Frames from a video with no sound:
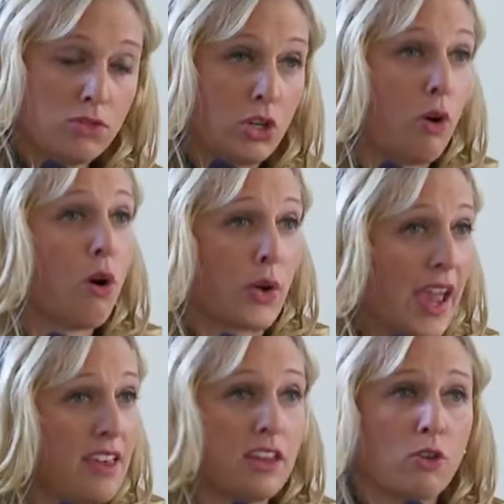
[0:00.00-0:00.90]

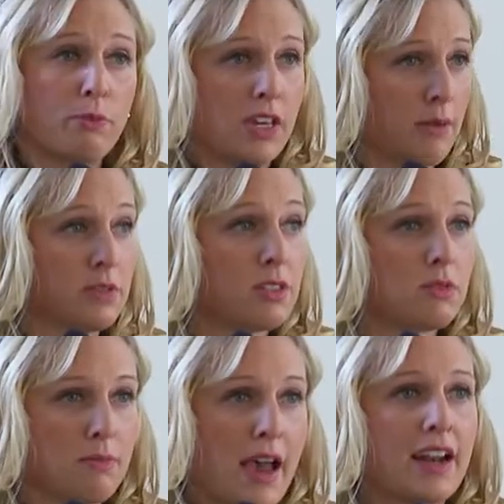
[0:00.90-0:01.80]
okay, they don't become
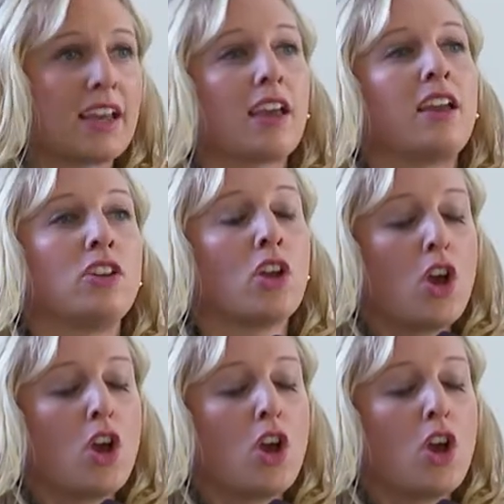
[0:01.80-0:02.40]
symptomatic. And